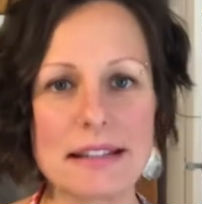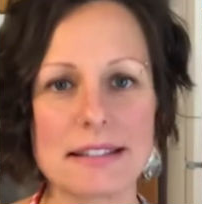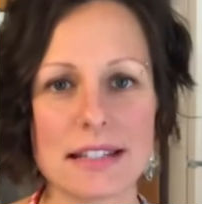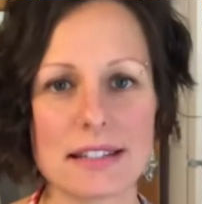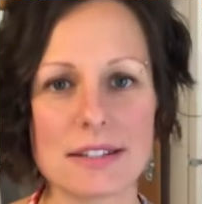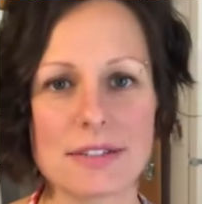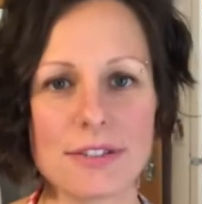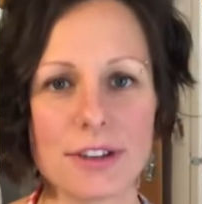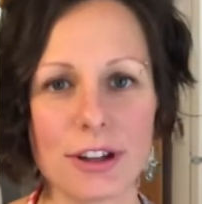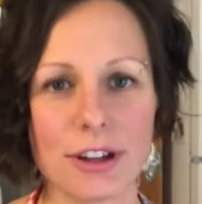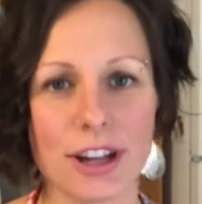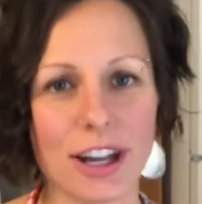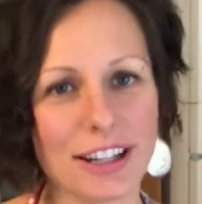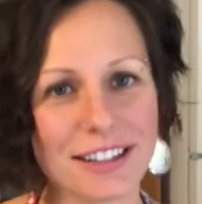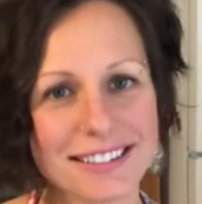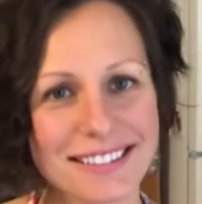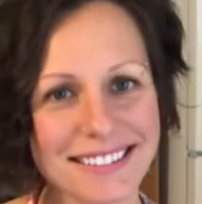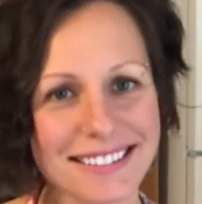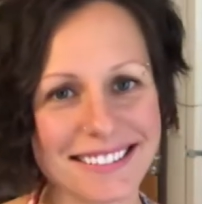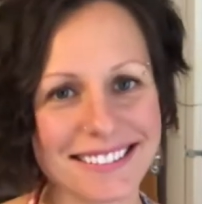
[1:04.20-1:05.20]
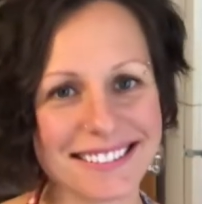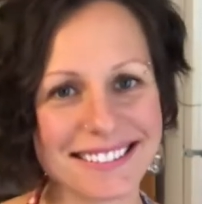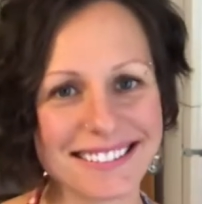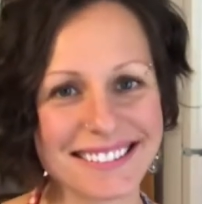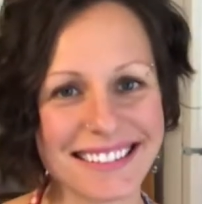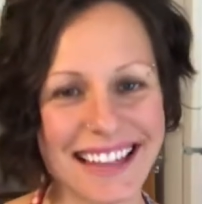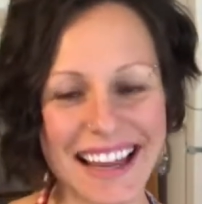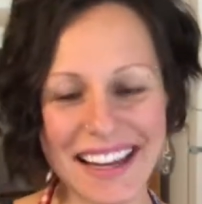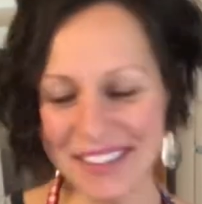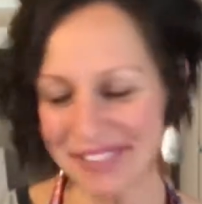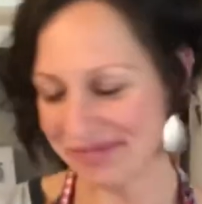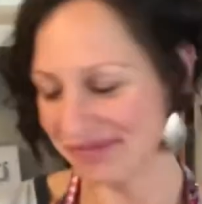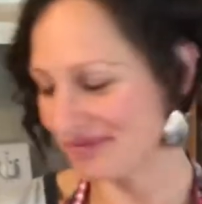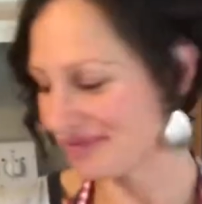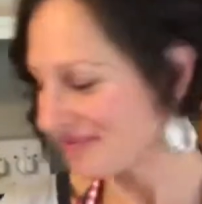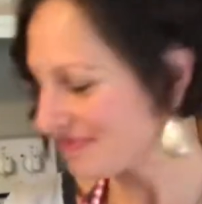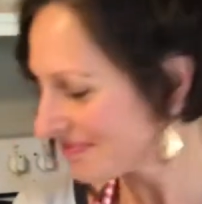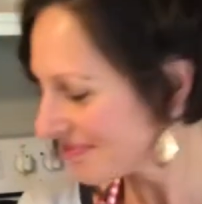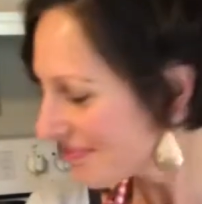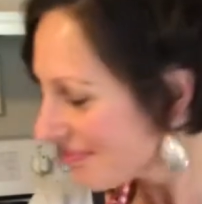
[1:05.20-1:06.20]
us feel good. Okay?
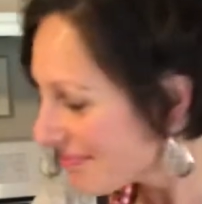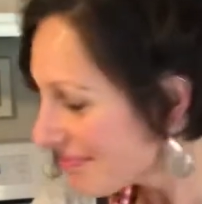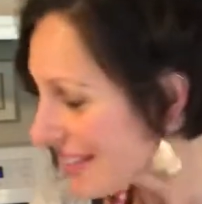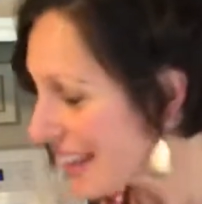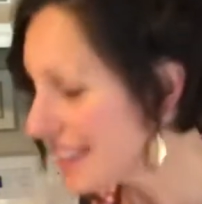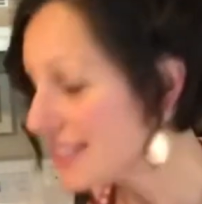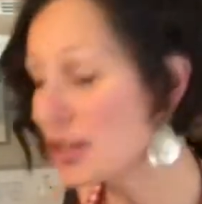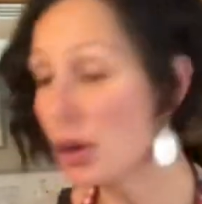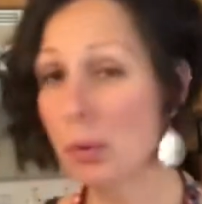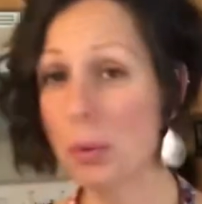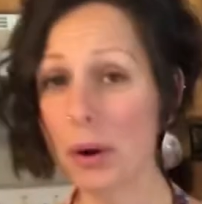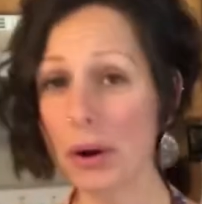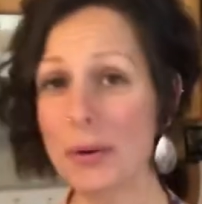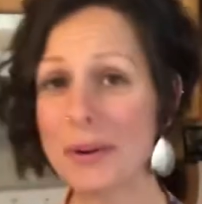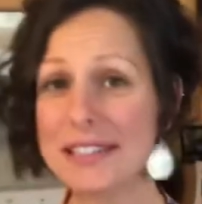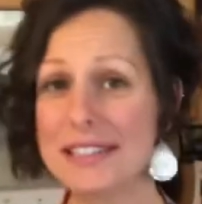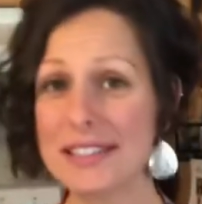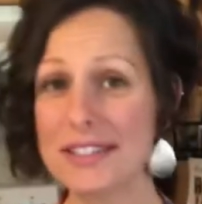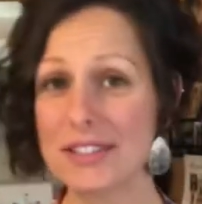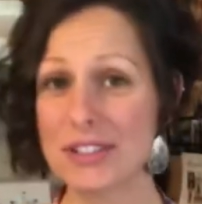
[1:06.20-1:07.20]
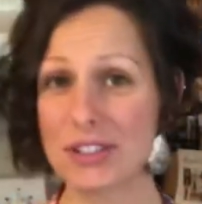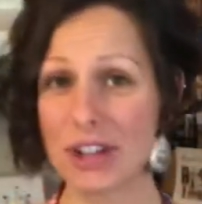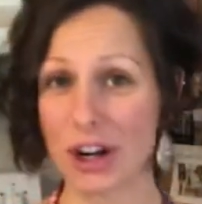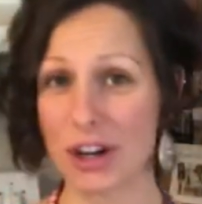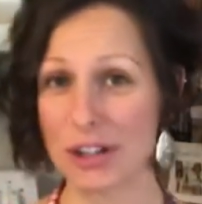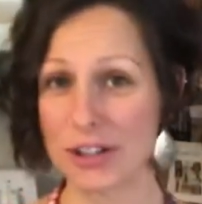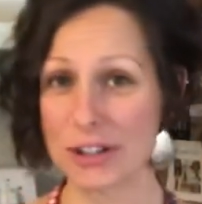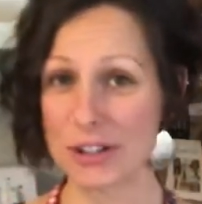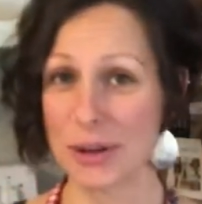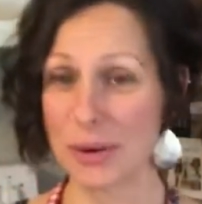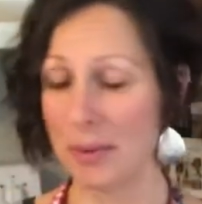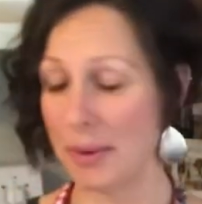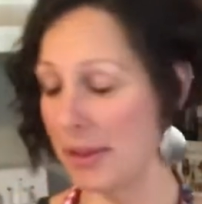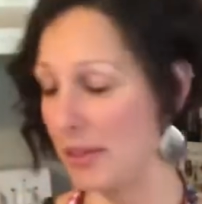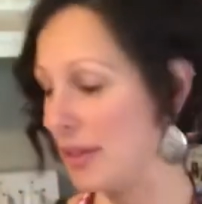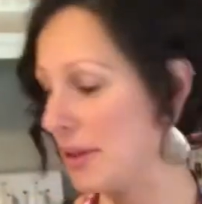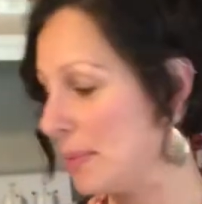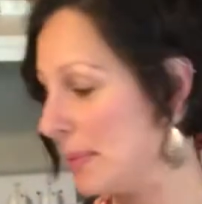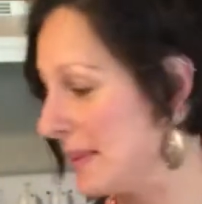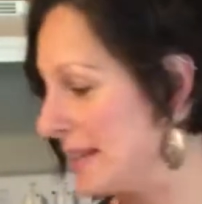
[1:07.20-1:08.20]
So we're going to start with
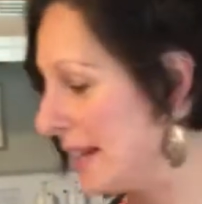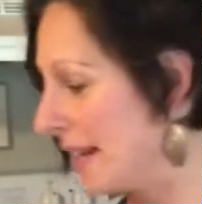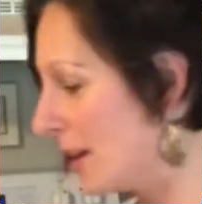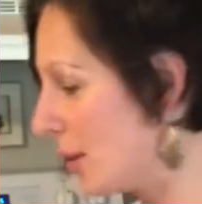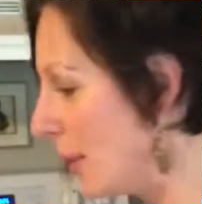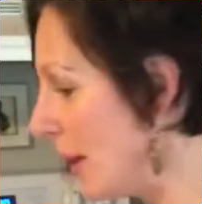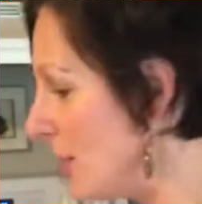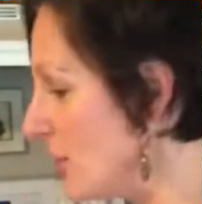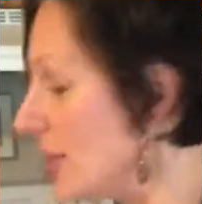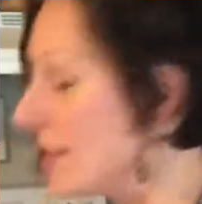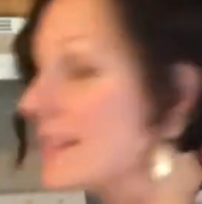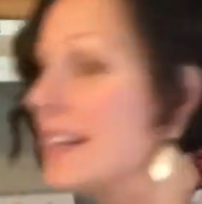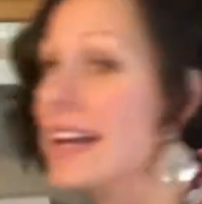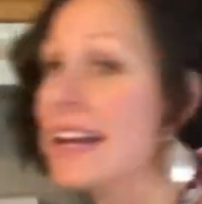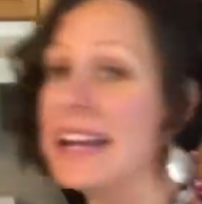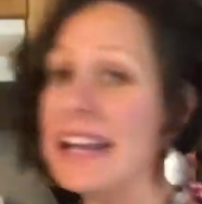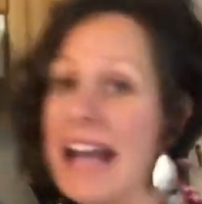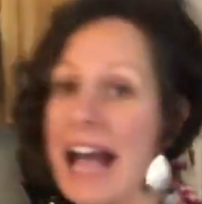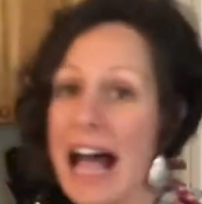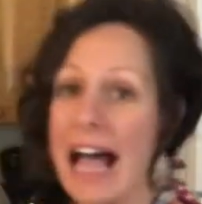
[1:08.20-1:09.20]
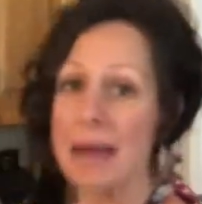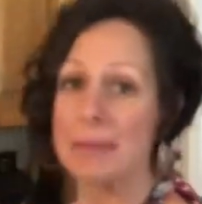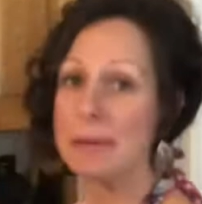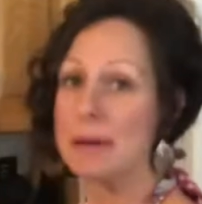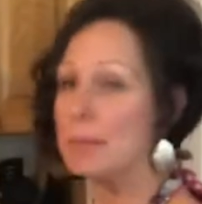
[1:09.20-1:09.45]
the potato wedges. I'm going to